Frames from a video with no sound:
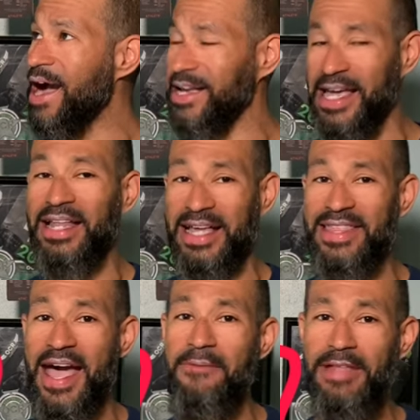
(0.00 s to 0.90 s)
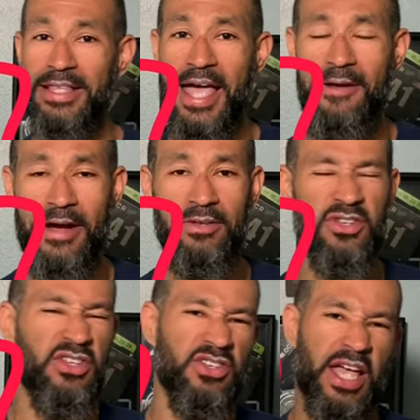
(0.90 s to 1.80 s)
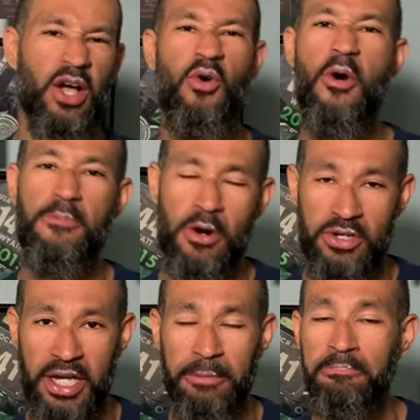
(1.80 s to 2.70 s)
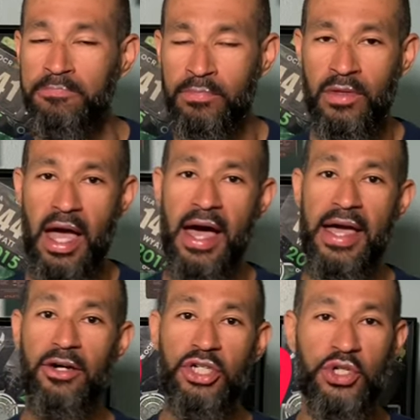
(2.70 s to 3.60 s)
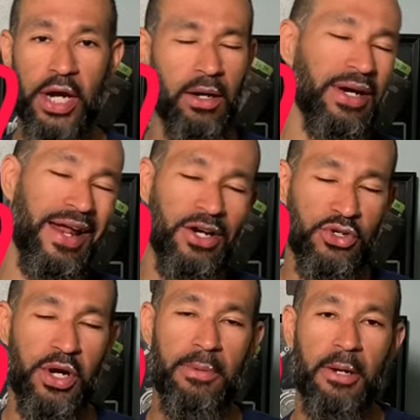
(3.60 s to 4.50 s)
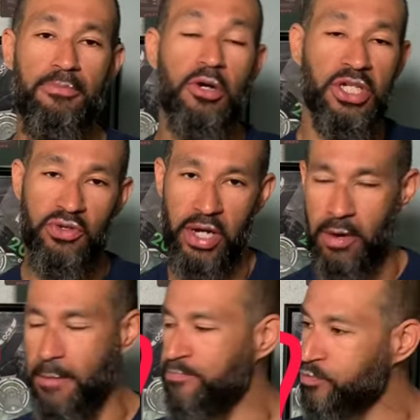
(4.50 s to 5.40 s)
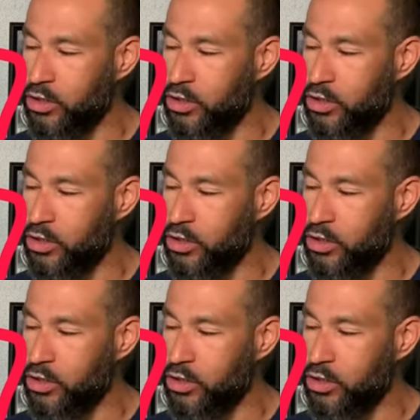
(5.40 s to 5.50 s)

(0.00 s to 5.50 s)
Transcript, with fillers: yeah, like that, like that, right? So this is like a core protein uh, energy drink, or not energy drink, but a protein drink, right?